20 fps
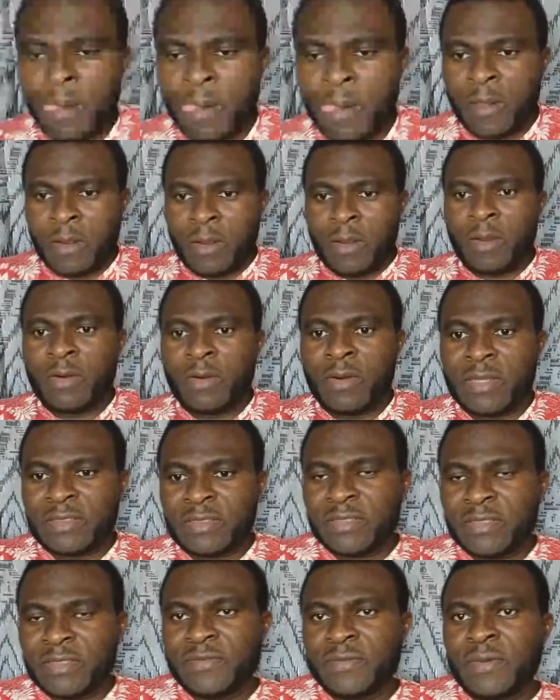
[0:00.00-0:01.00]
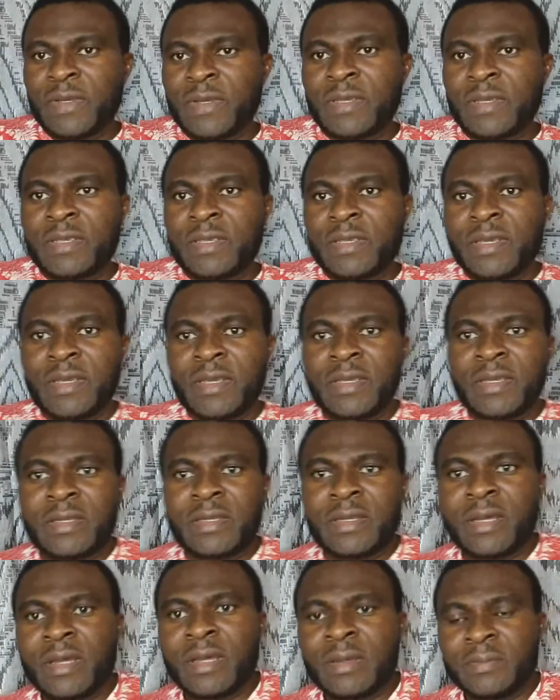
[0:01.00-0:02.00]
All right, if you are here in
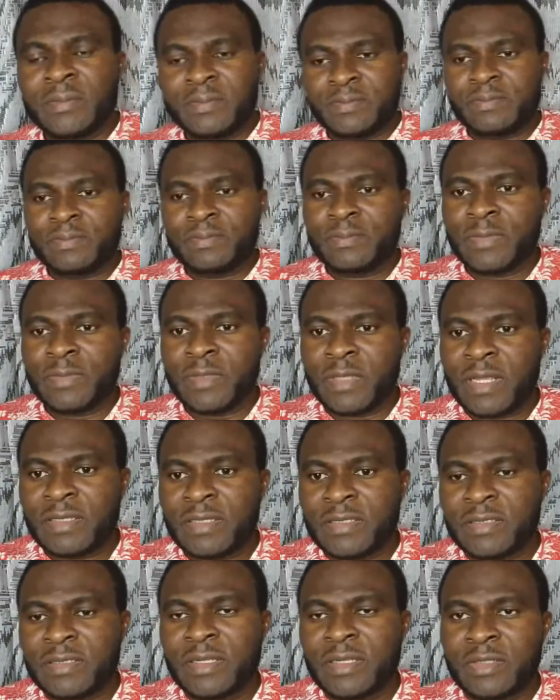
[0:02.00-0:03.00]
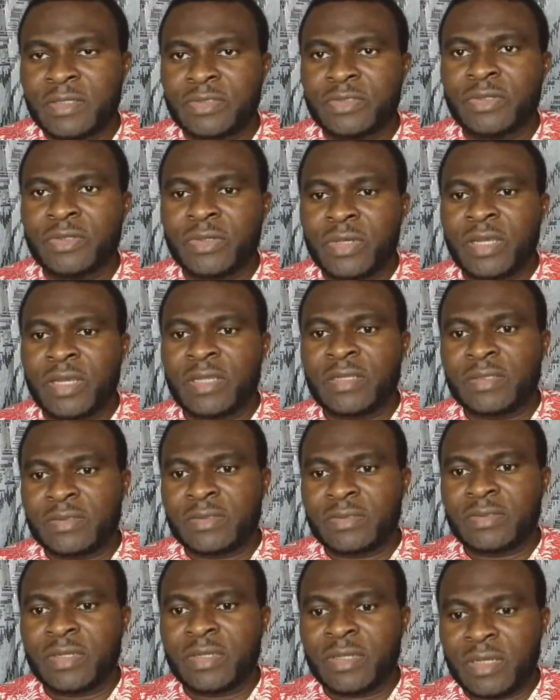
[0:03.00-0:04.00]
our last lecture and
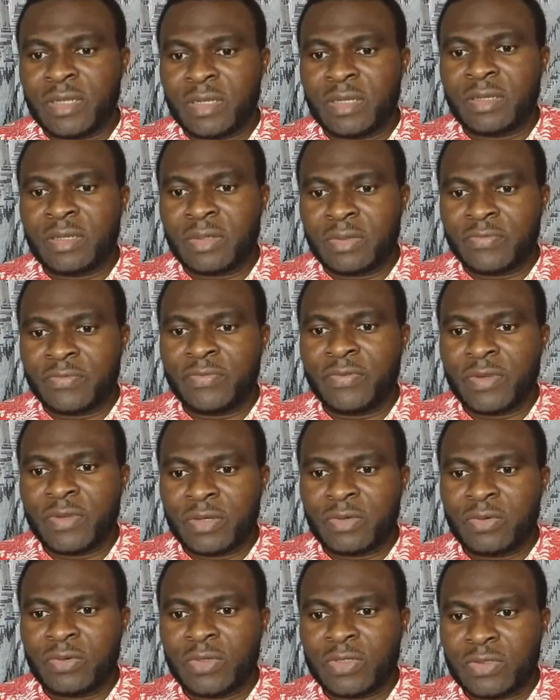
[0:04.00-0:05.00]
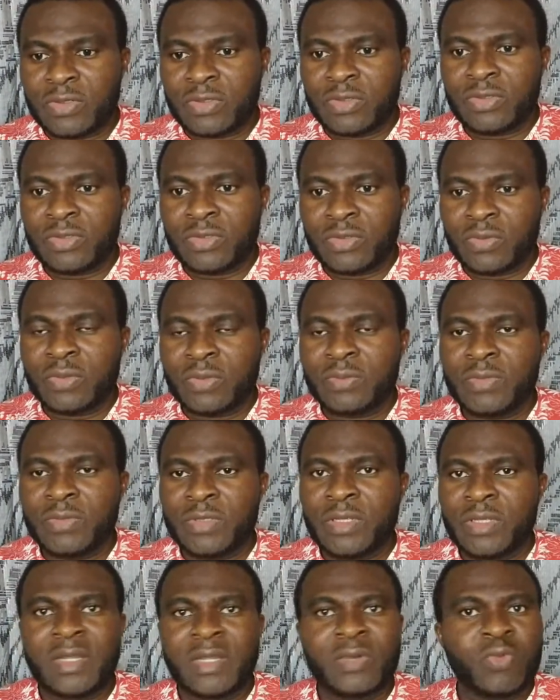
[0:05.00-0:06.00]
there are further questions there
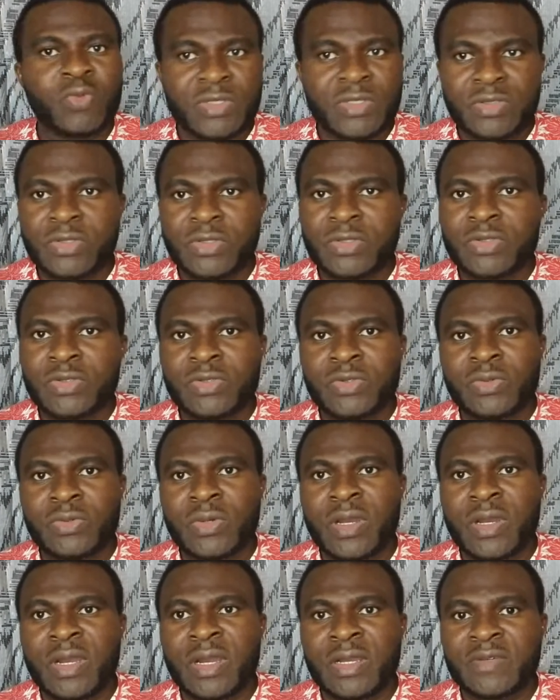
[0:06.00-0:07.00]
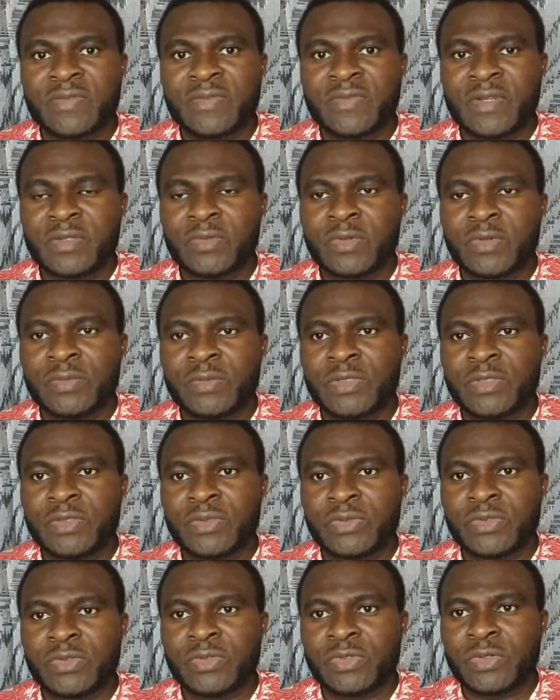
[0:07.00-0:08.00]
are questions you have, and you want me to
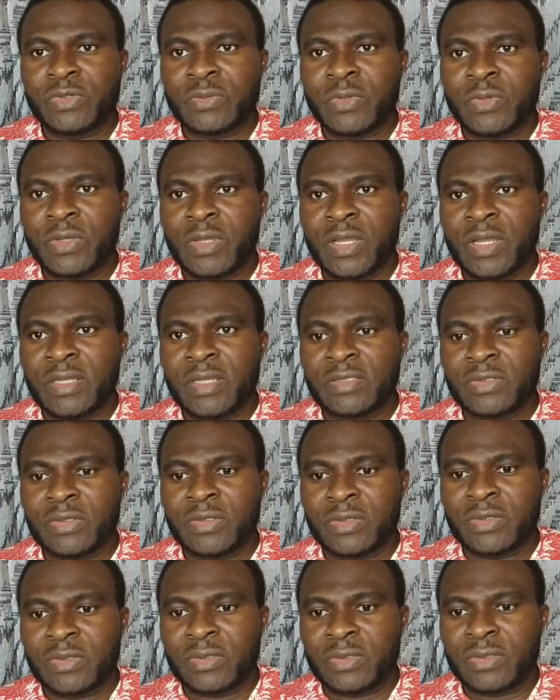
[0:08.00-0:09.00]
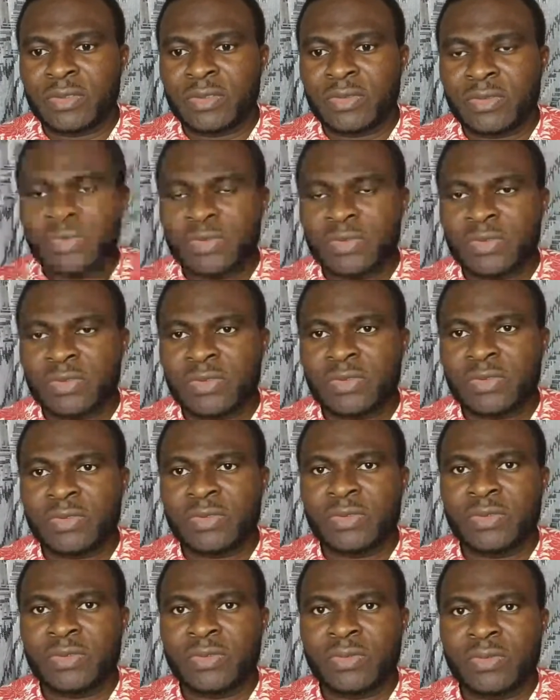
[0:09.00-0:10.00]
throw more light on those,
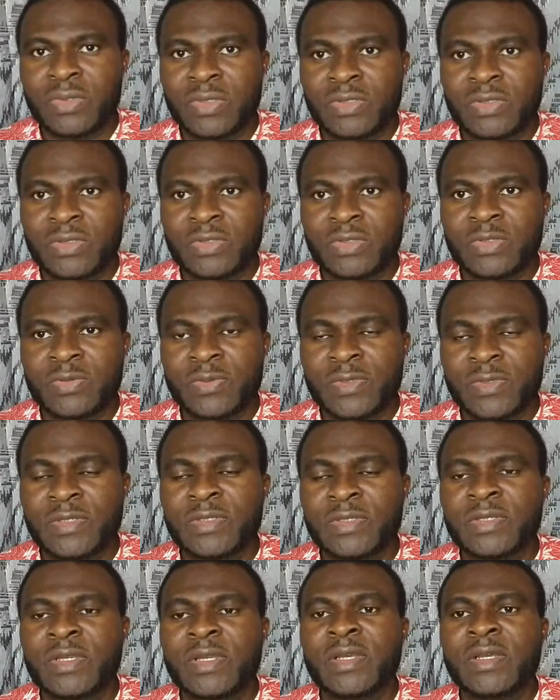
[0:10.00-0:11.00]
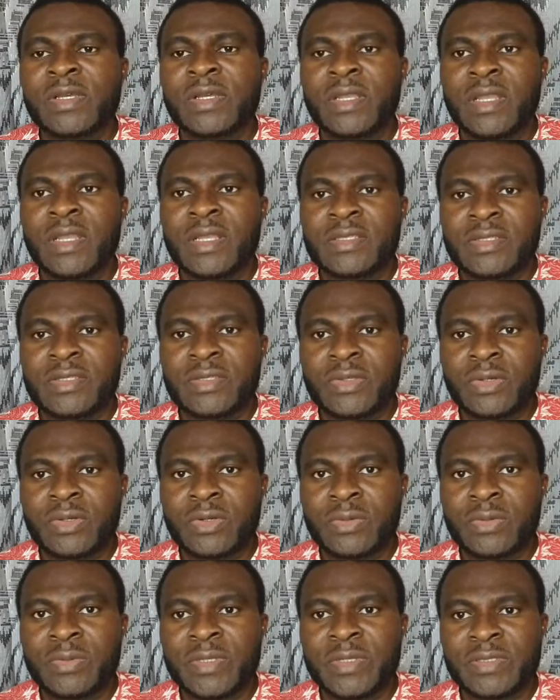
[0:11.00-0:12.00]
questions, please, let's see your
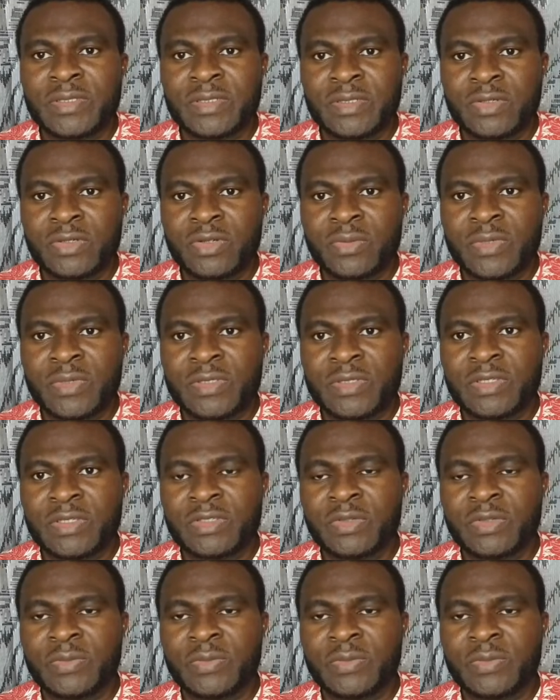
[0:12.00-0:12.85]
comments in the comment section.